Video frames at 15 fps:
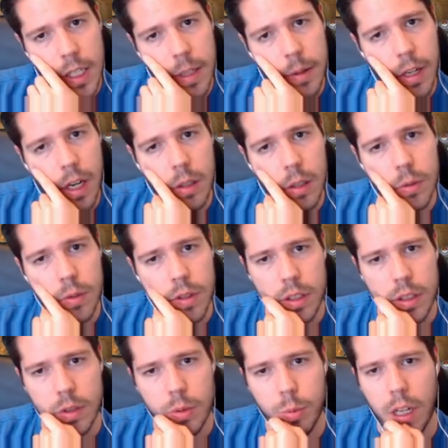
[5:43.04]
and I lose
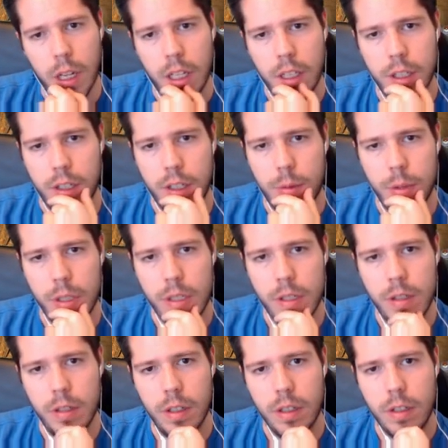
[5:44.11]
this Welder, which is
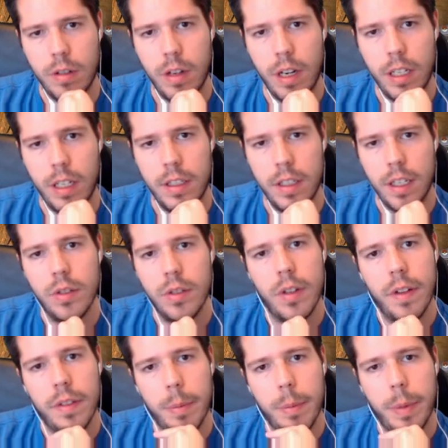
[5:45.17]
not great. I do
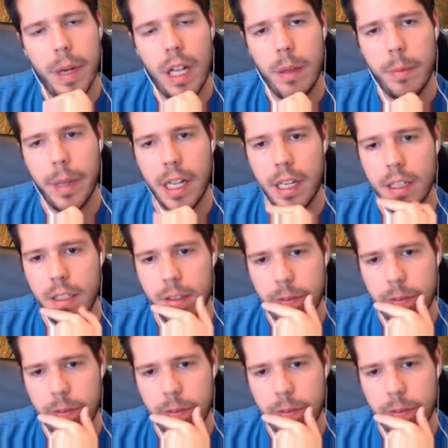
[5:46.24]
have the Pal Pad.